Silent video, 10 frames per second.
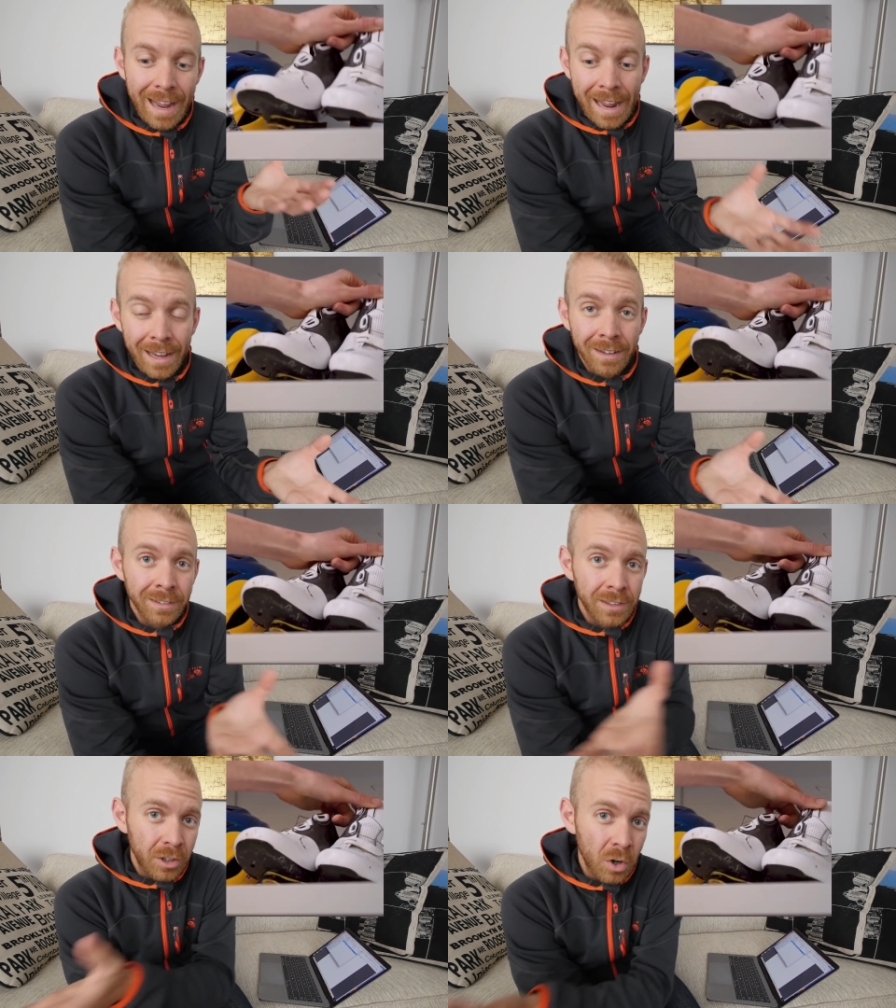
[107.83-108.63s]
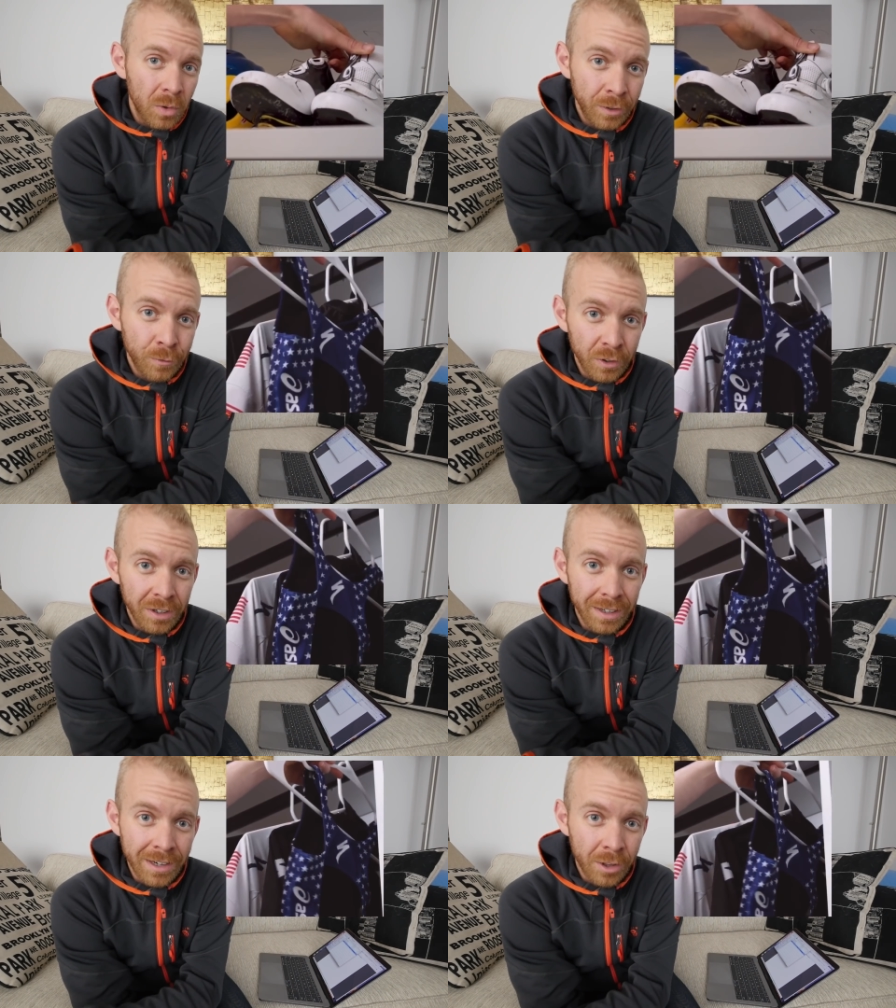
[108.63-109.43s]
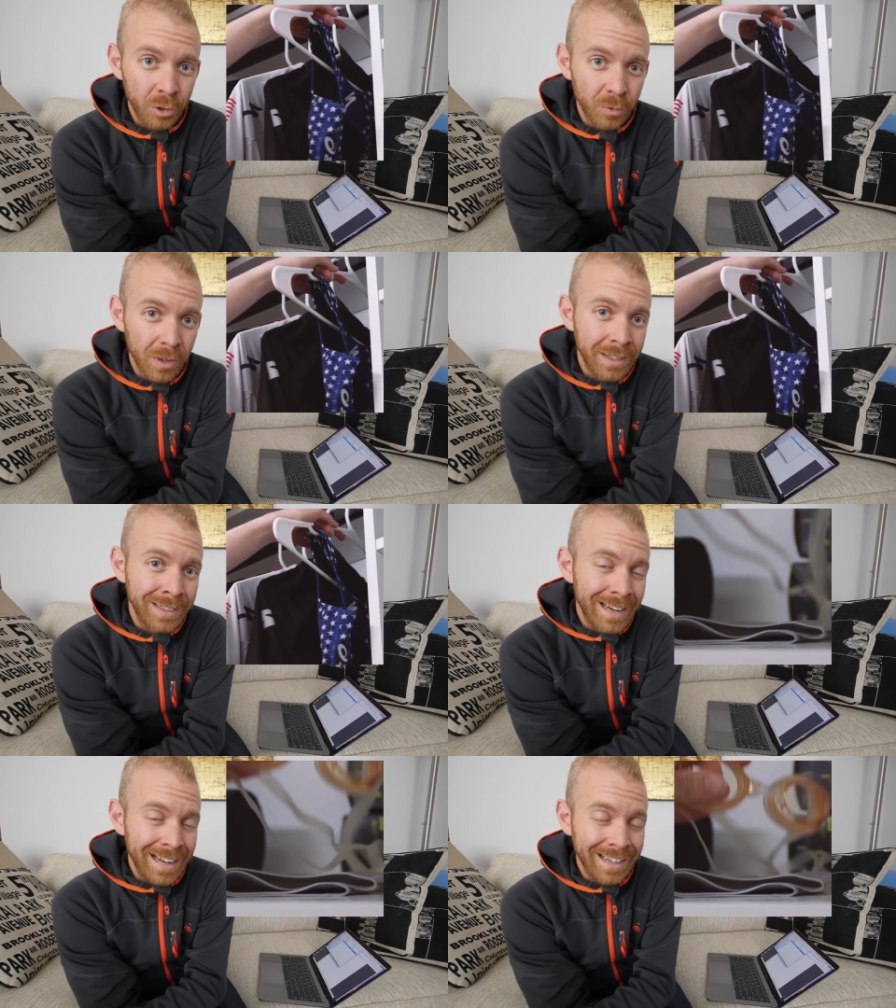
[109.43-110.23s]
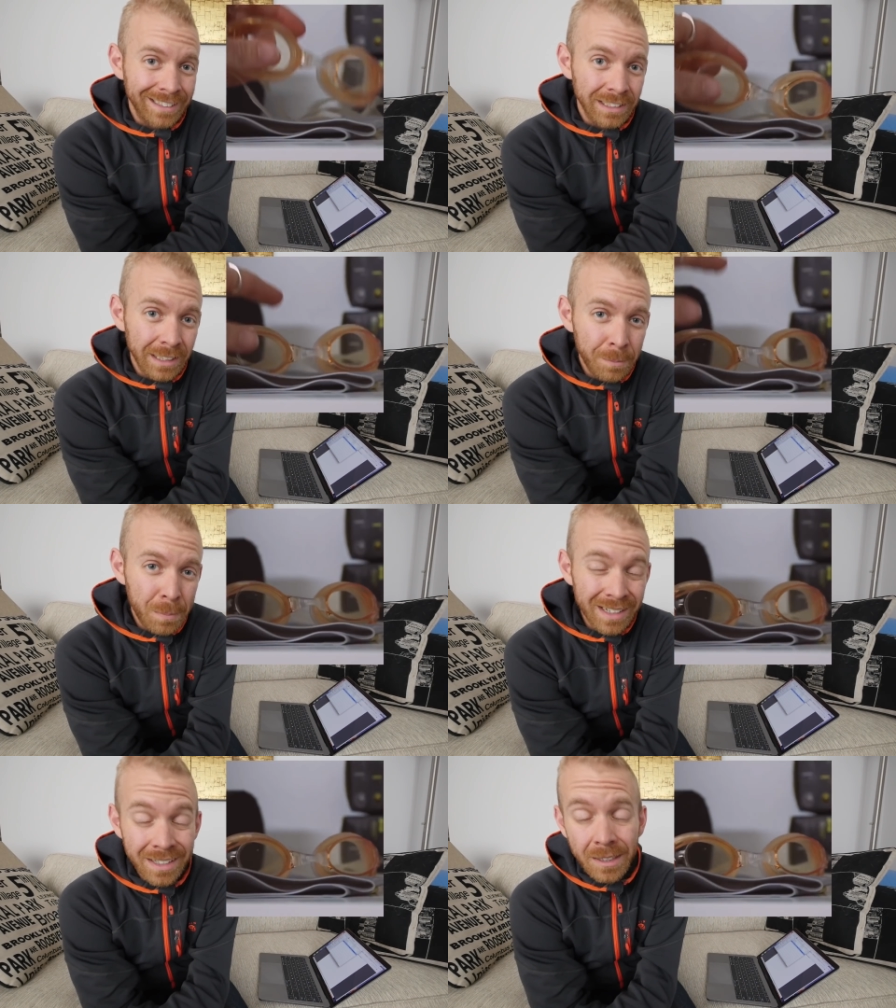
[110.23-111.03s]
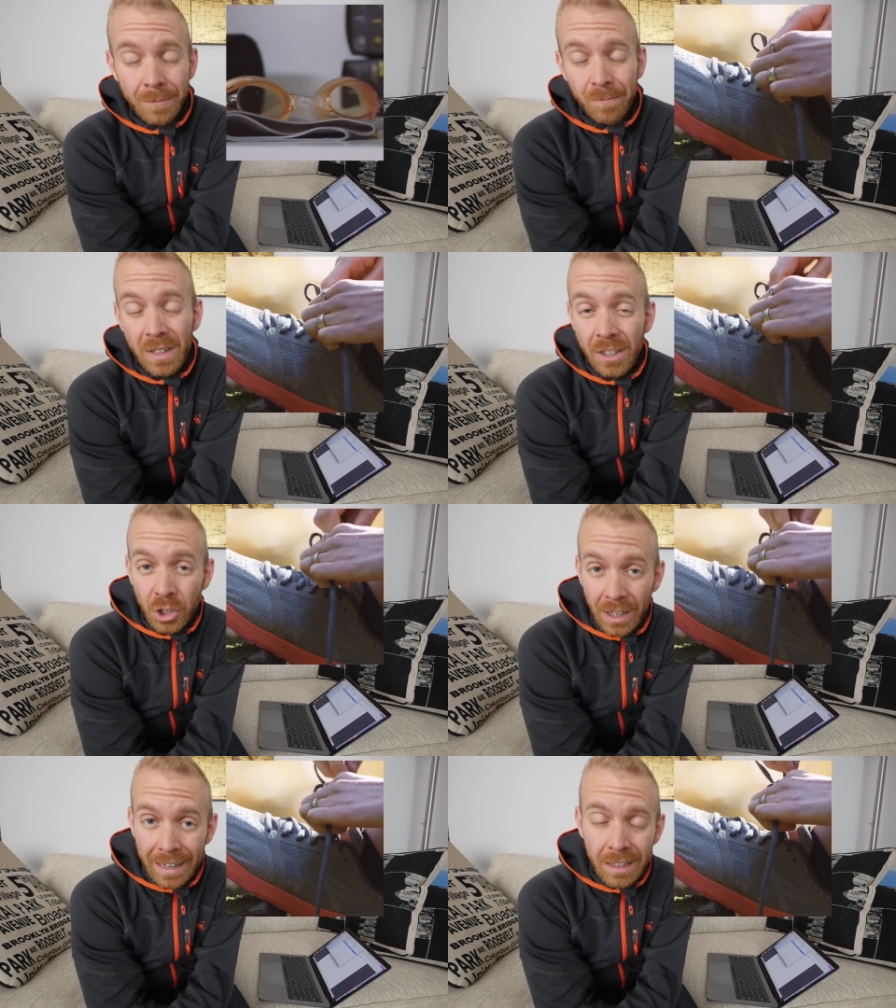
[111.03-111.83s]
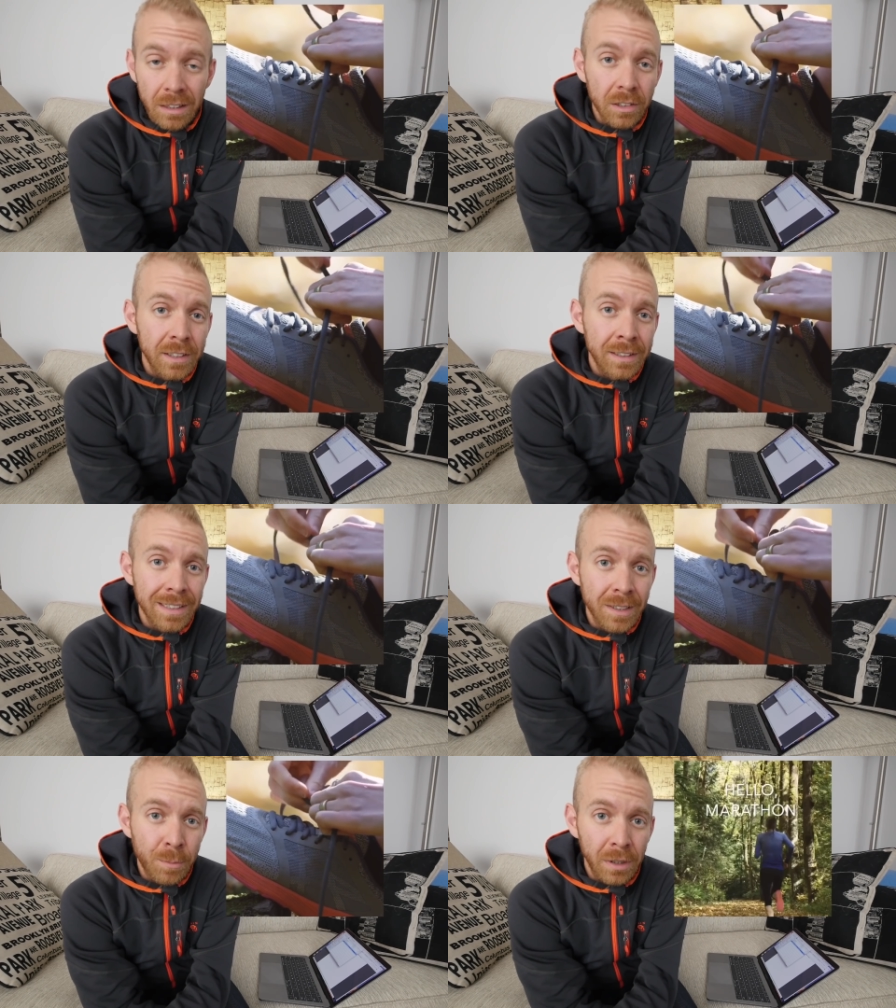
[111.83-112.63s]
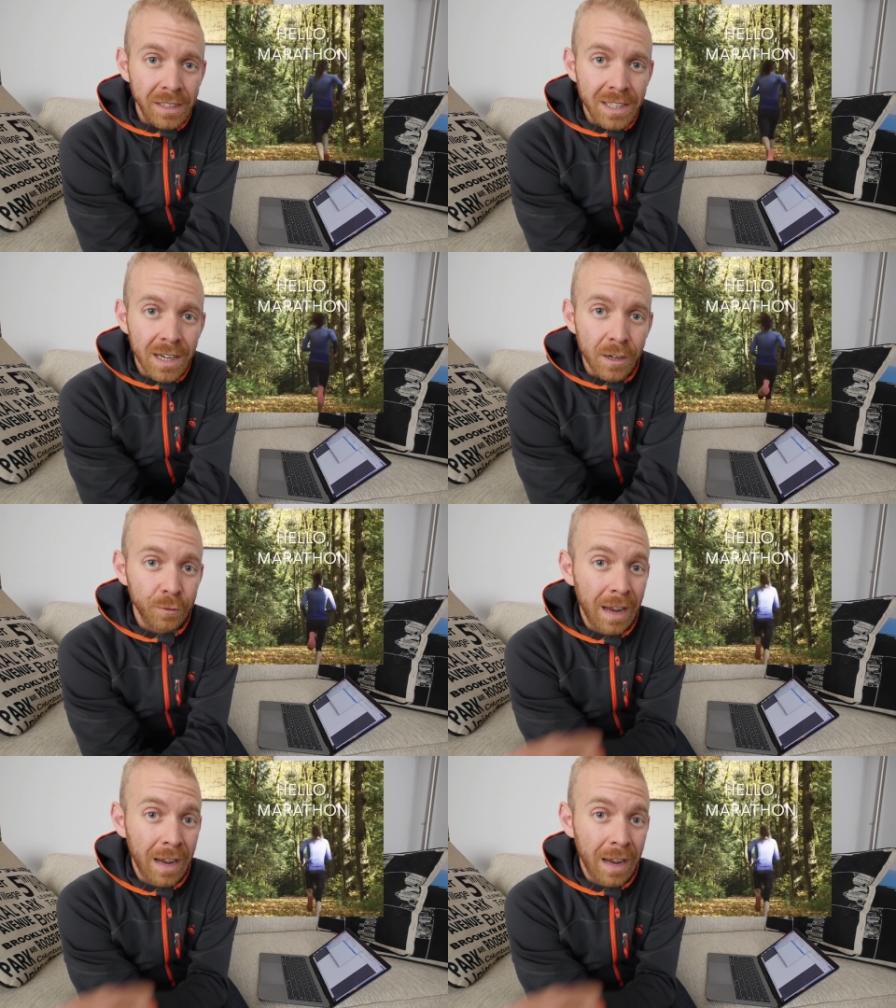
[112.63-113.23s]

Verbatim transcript: and going for another run at Olympics in triathlon is pretty tough.